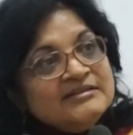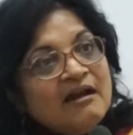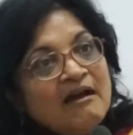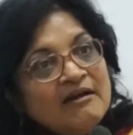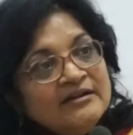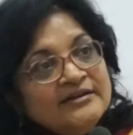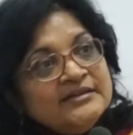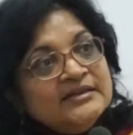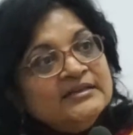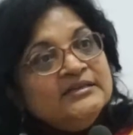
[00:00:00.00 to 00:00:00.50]

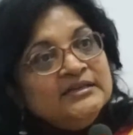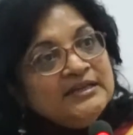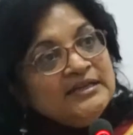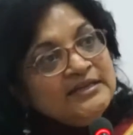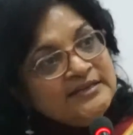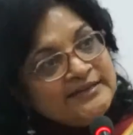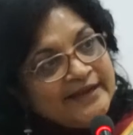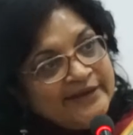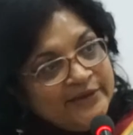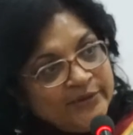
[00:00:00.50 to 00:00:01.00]
That
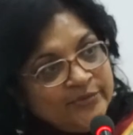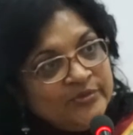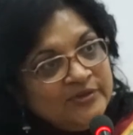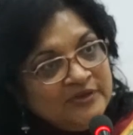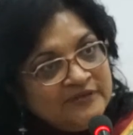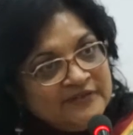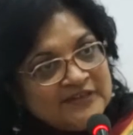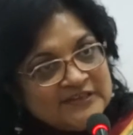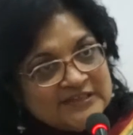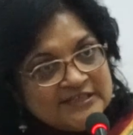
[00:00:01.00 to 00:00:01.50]
started
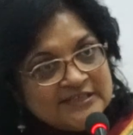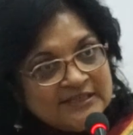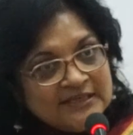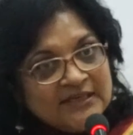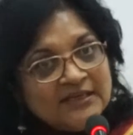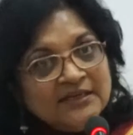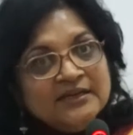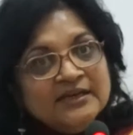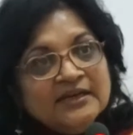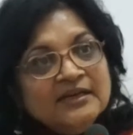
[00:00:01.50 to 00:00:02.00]
in Delhi
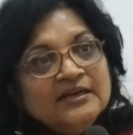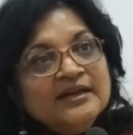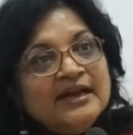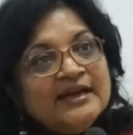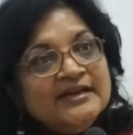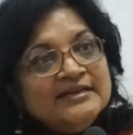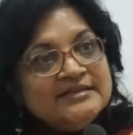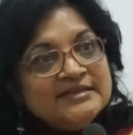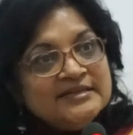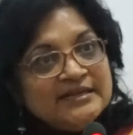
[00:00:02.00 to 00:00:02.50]

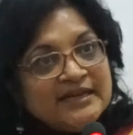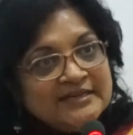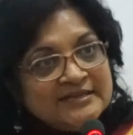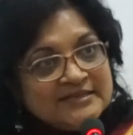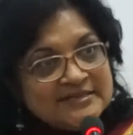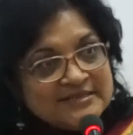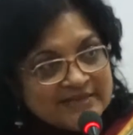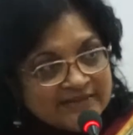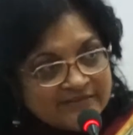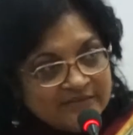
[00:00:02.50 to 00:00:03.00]
University in
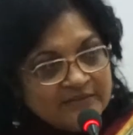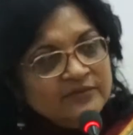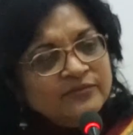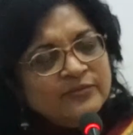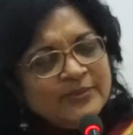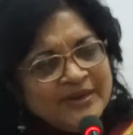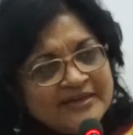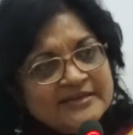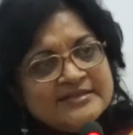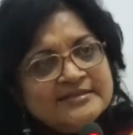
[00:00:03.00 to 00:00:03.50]

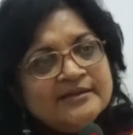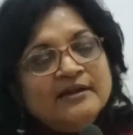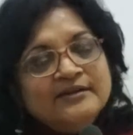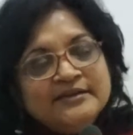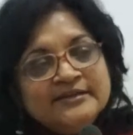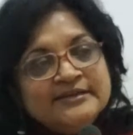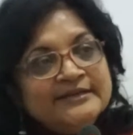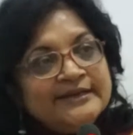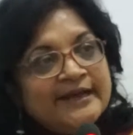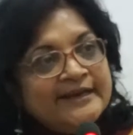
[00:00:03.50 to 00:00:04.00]
1997.
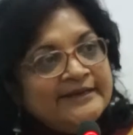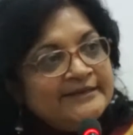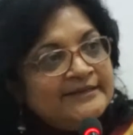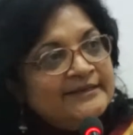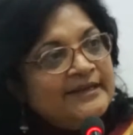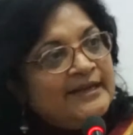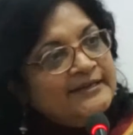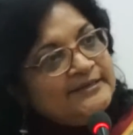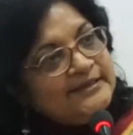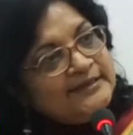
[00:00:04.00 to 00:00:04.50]
Well, it
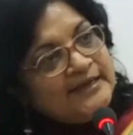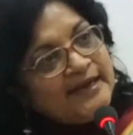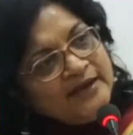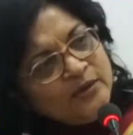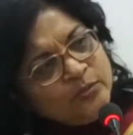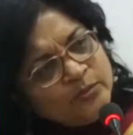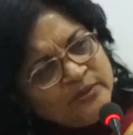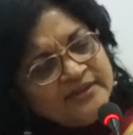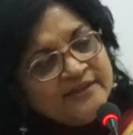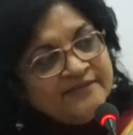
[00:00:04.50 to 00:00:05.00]
started in
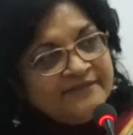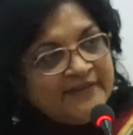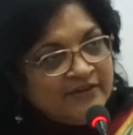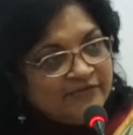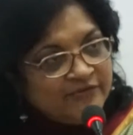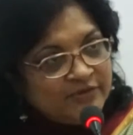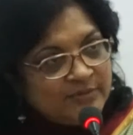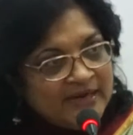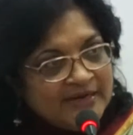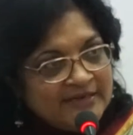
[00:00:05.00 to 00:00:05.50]

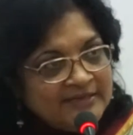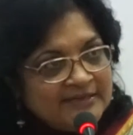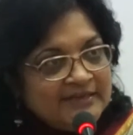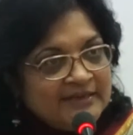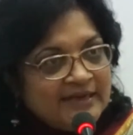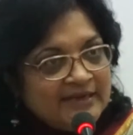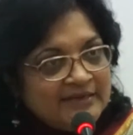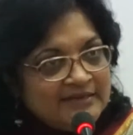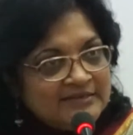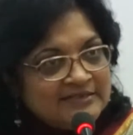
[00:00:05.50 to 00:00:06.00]
1999 with
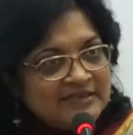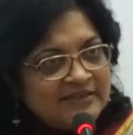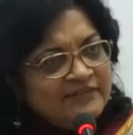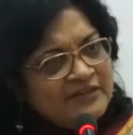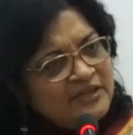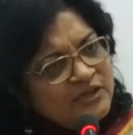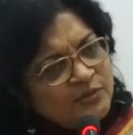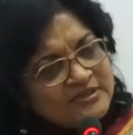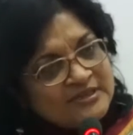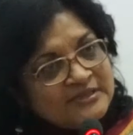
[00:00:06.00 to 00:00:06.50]
effect from
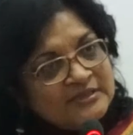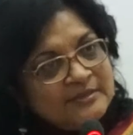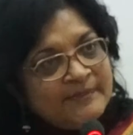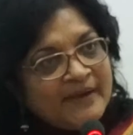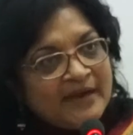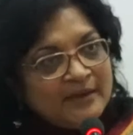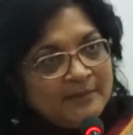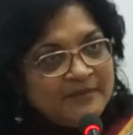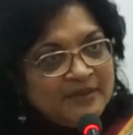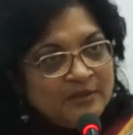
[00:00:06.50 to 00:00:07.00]
1997.
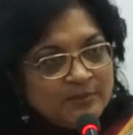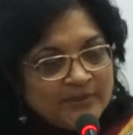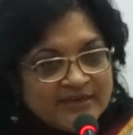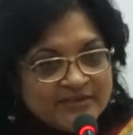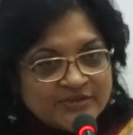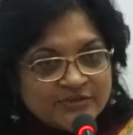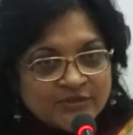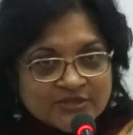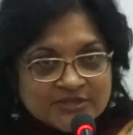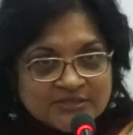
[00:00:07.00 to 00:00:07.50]
It was a
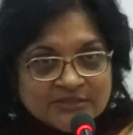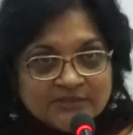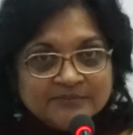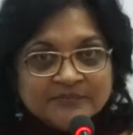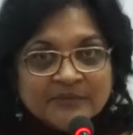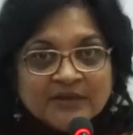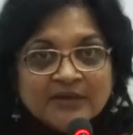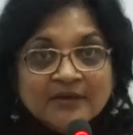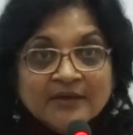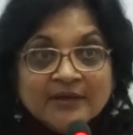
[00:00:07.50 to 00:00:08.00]

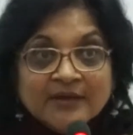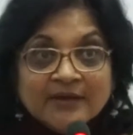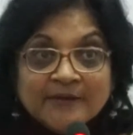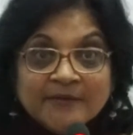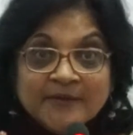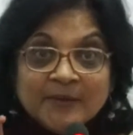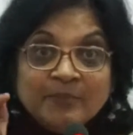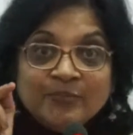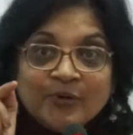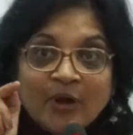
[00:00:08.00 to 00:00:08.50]
department-wise
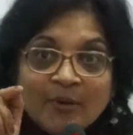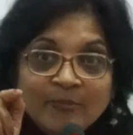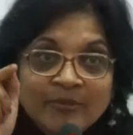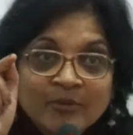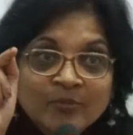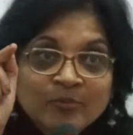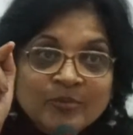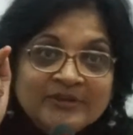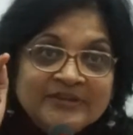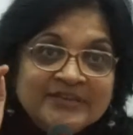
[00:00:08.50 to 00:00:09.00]
roster.
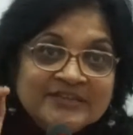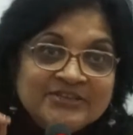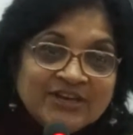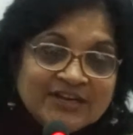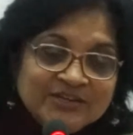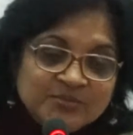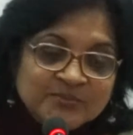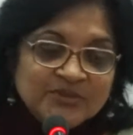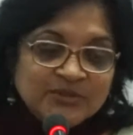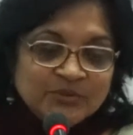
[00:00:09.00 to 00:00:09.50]
The
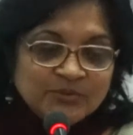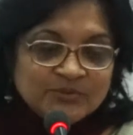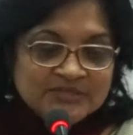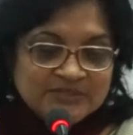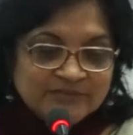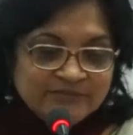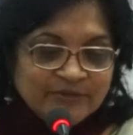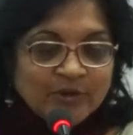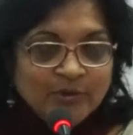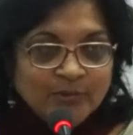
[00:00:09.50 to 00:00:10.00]
problem with the
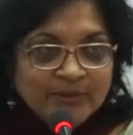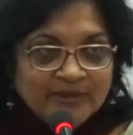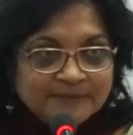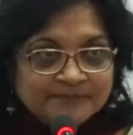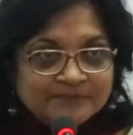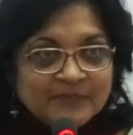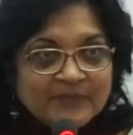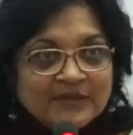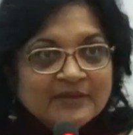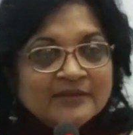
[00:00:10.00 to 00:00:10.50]
judgment
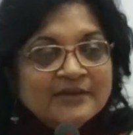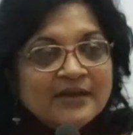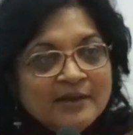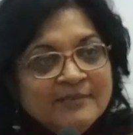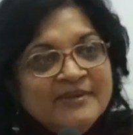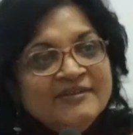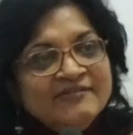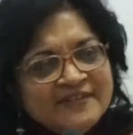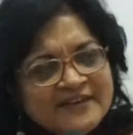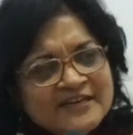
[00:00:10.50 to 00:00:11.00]
was the following.
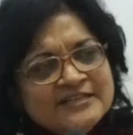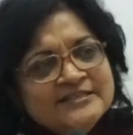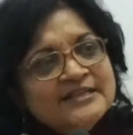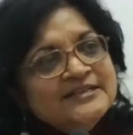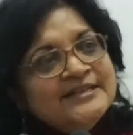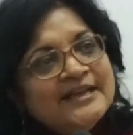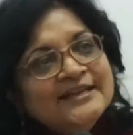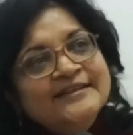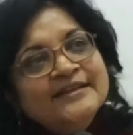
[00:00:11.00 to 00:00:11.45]
I mean,